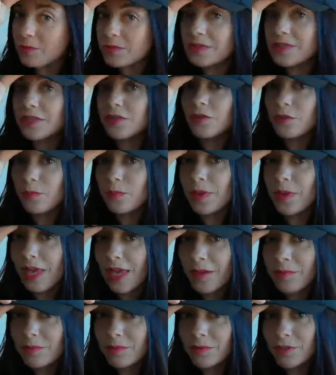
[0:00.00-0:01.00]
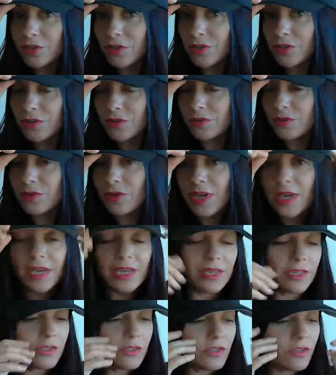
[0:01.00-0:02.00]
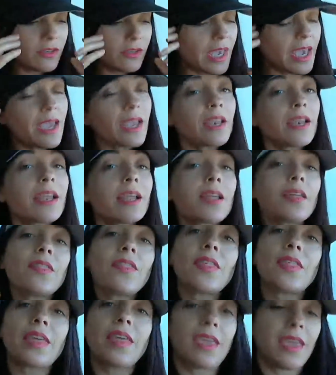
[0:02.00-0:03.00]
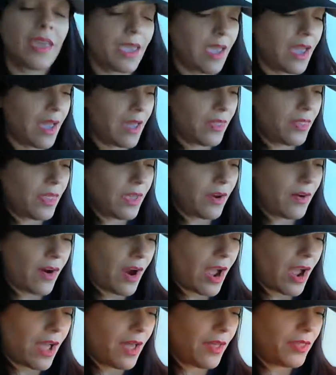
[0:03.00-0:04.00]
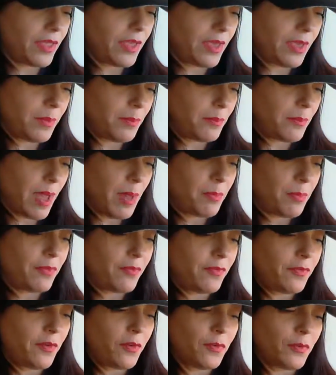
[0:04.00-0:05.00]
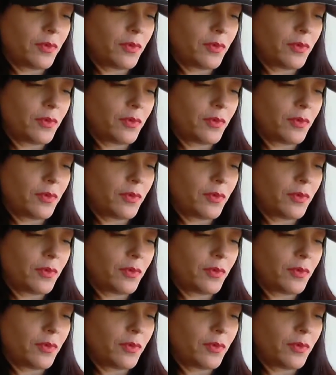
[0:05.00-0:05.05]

caps that you'll be able to get. There are the Map It